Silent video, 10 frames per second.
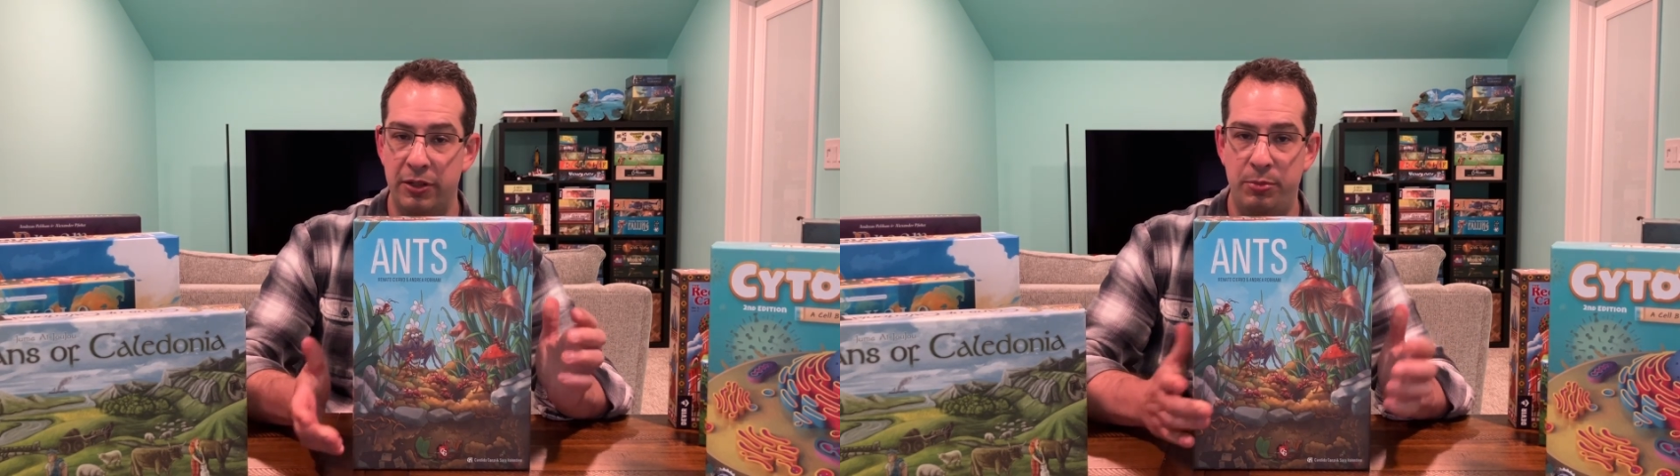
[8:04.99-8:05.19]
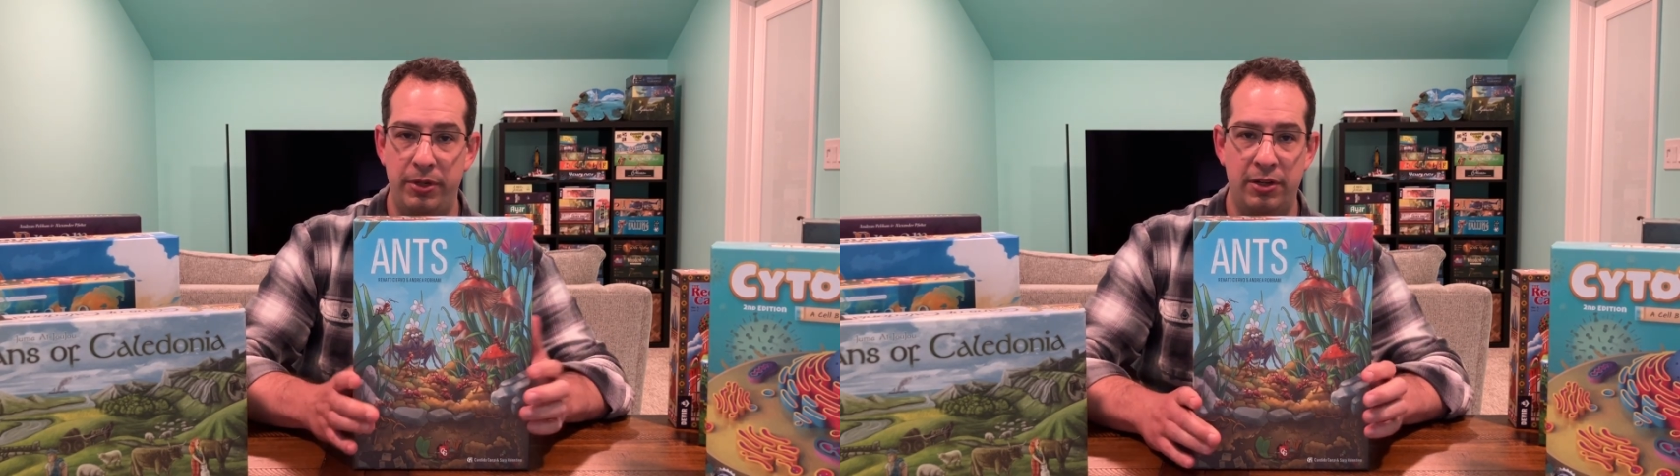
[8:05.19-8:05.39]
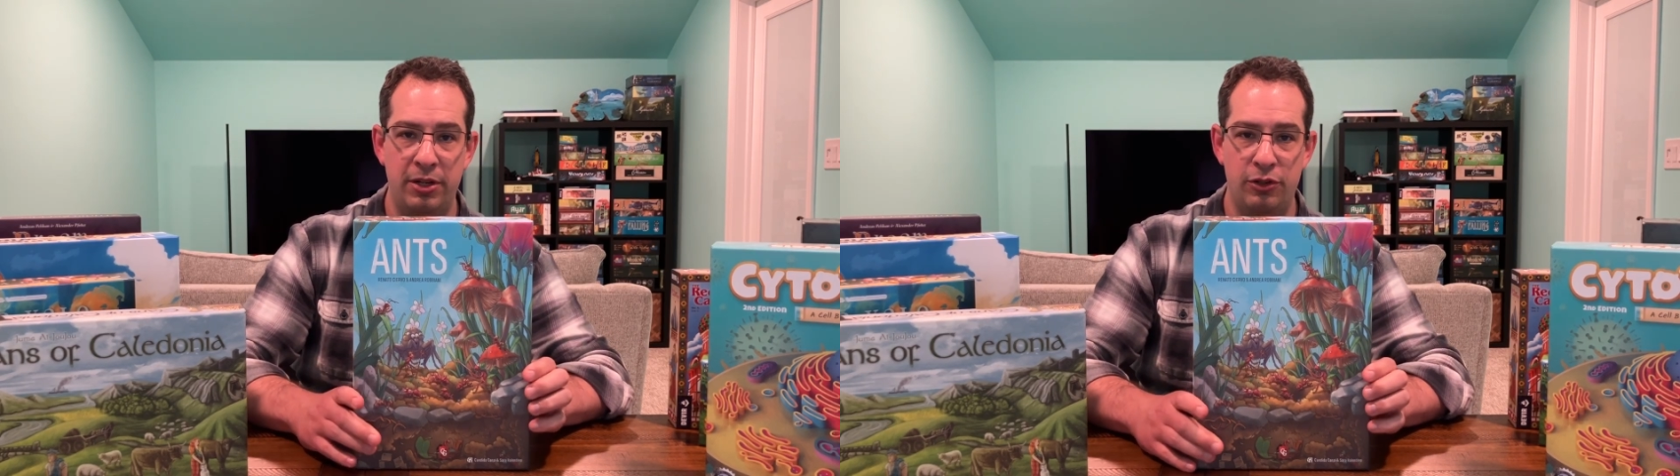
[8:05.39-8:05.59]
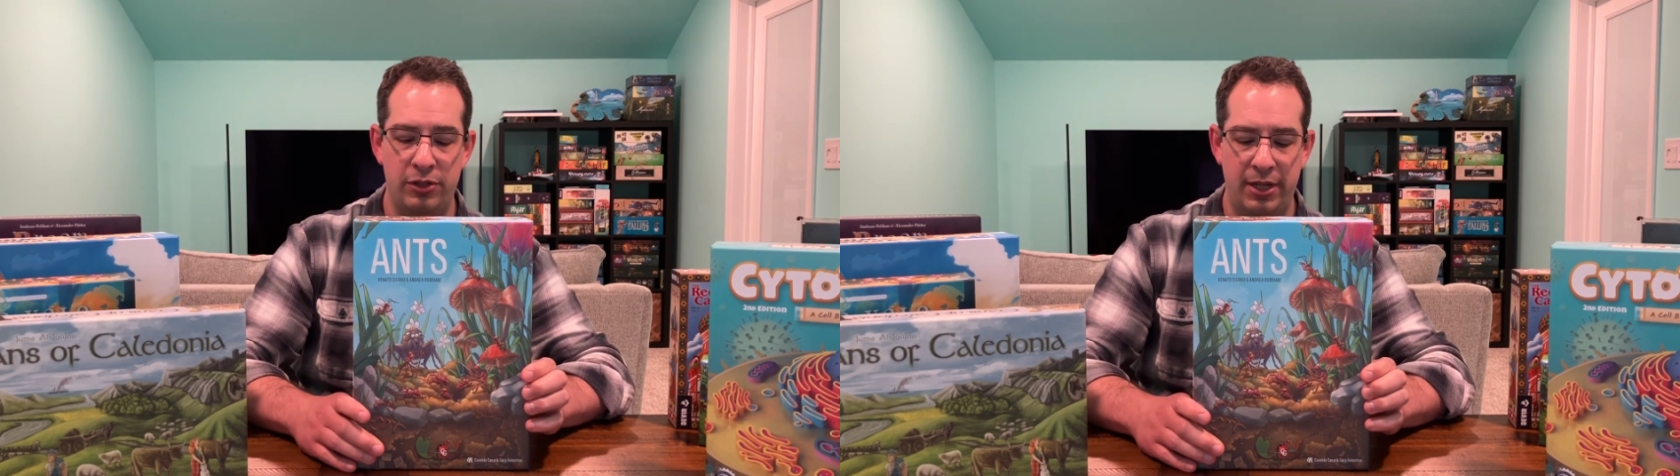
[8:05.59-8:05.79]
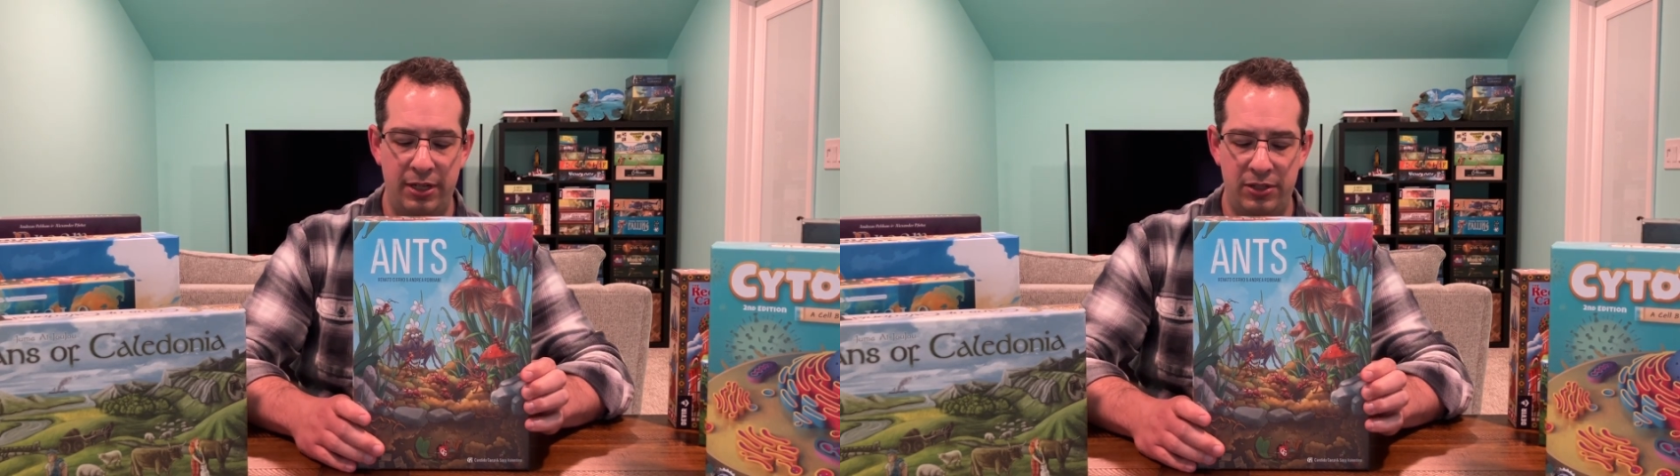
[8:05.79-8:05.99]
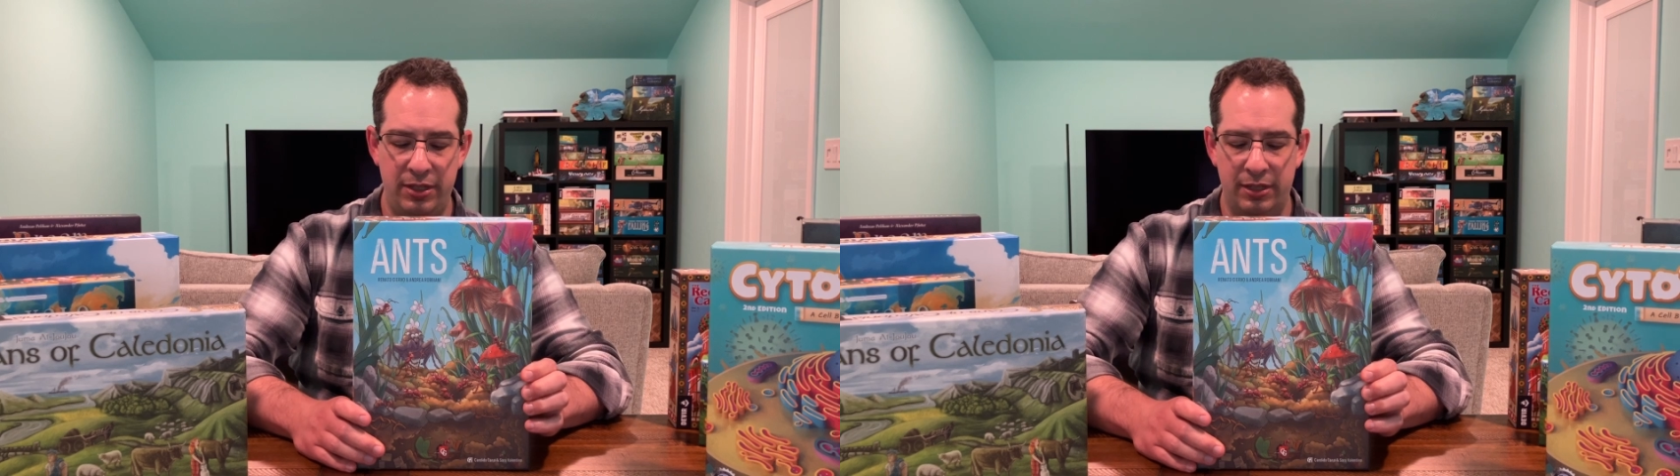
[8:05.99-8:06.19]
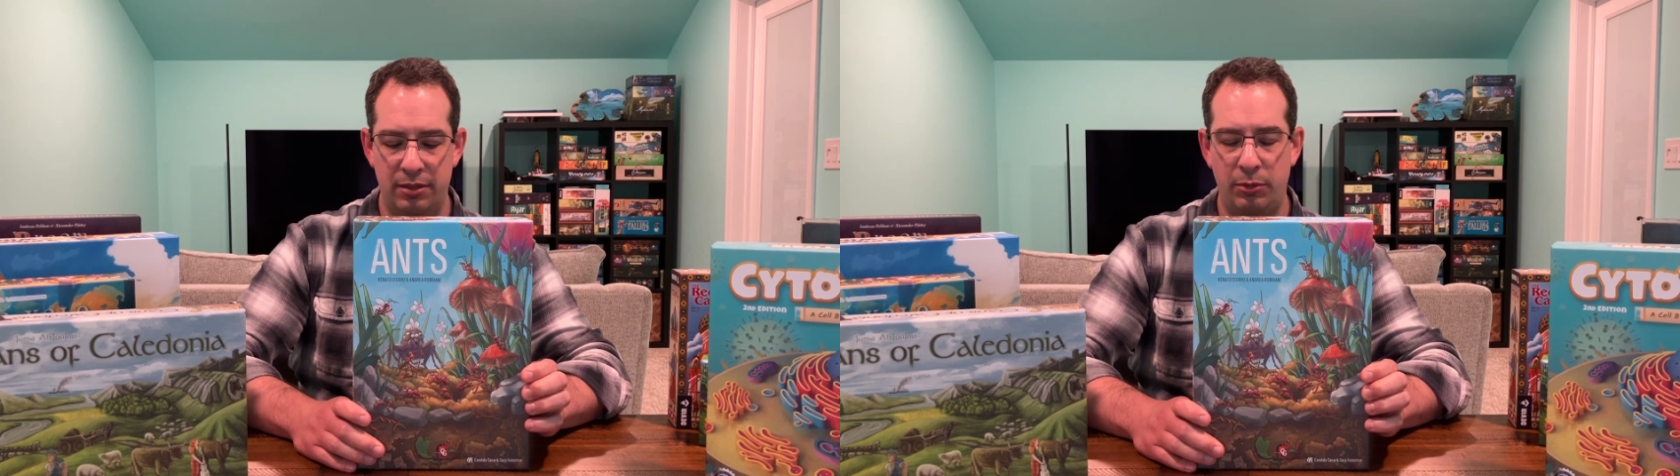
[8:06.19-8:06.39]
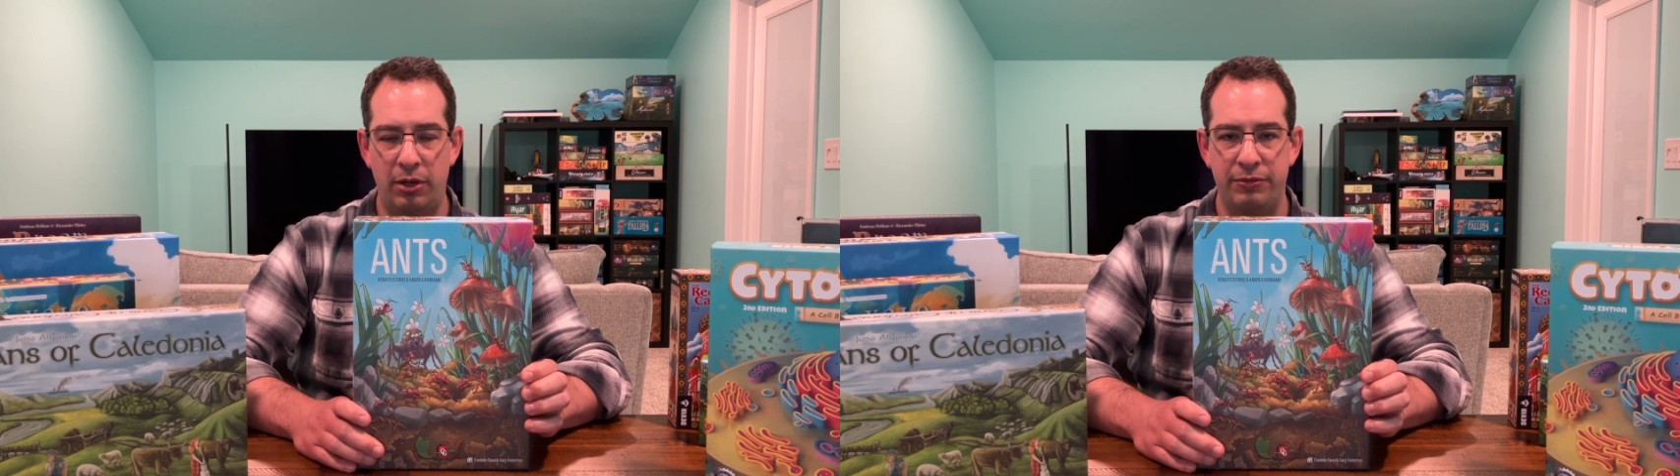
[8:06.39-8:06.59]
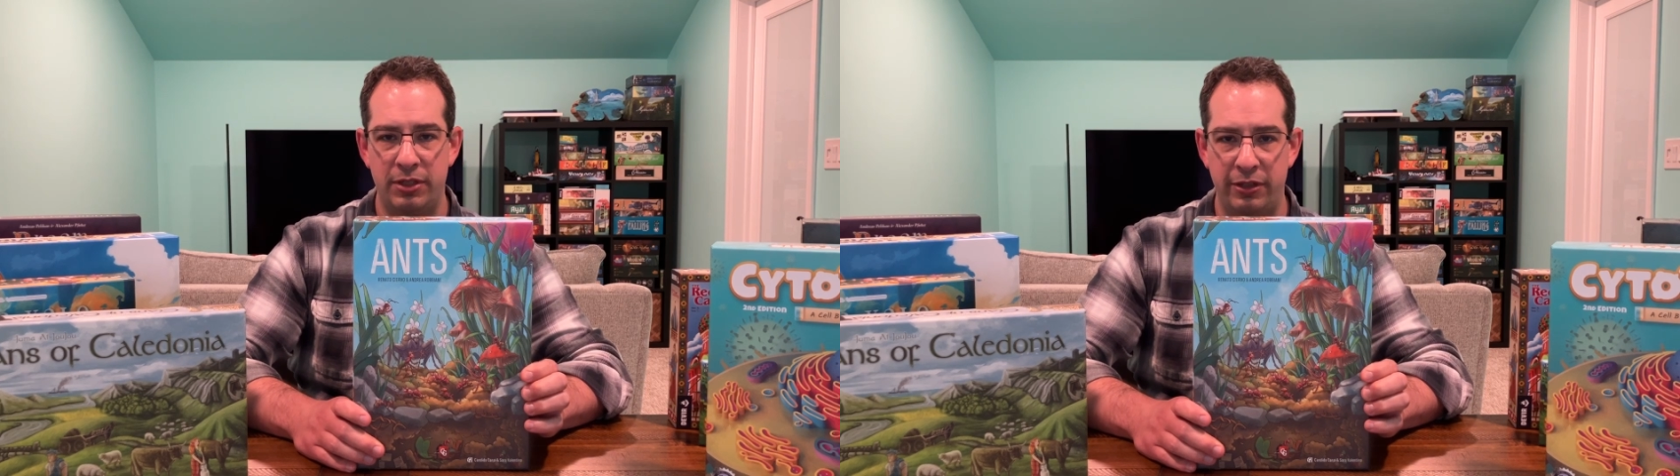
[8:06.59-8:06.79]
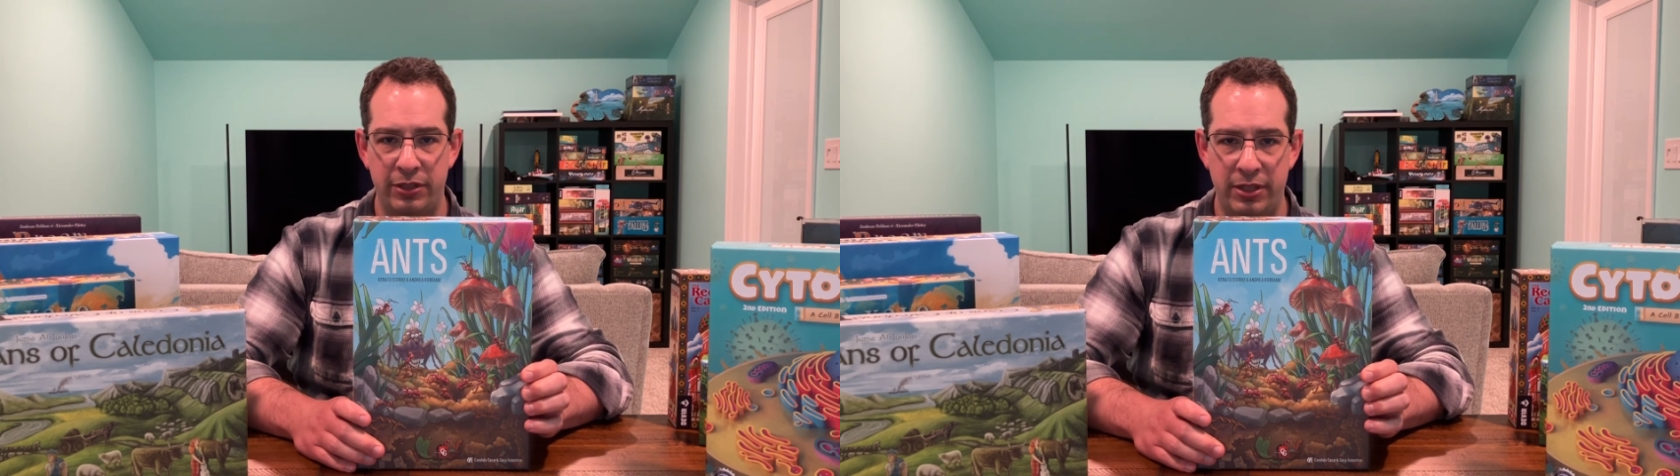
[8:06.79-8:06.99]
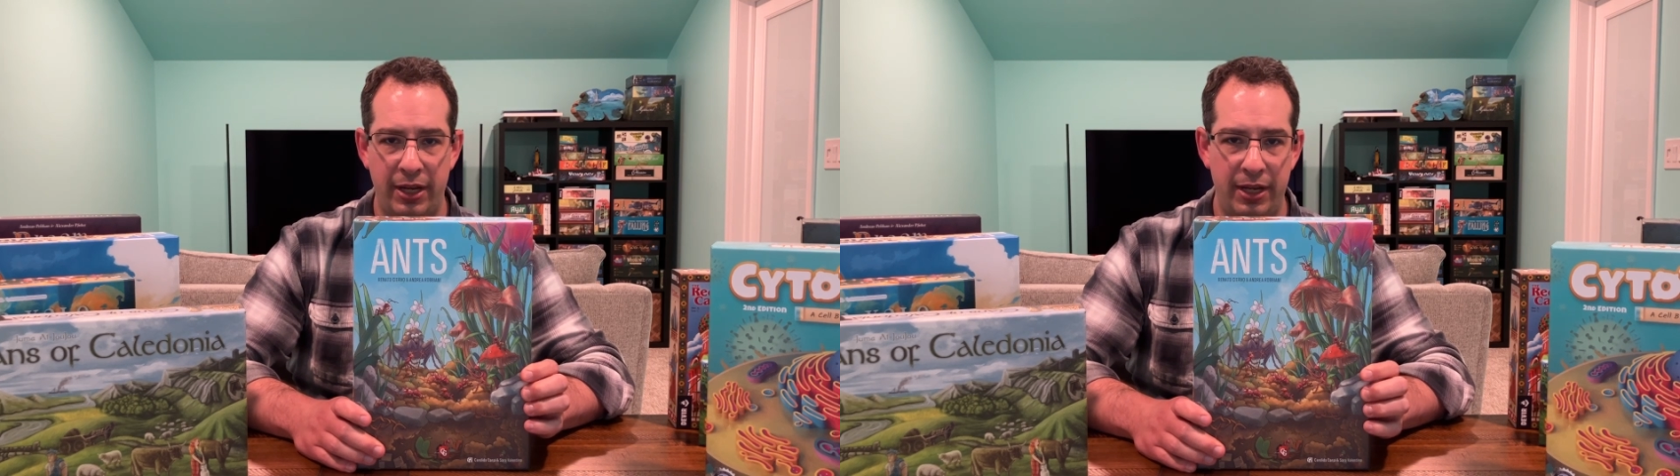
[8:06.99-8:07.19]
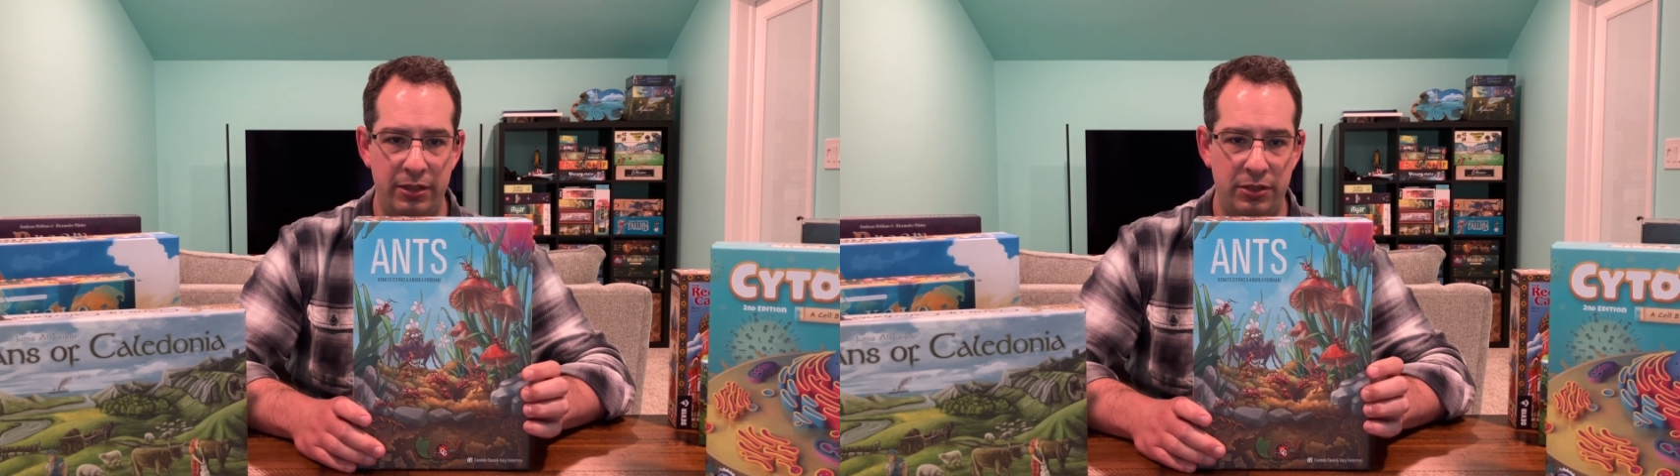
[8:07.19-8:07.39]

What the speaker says: but you can just kind of stick them off to the side.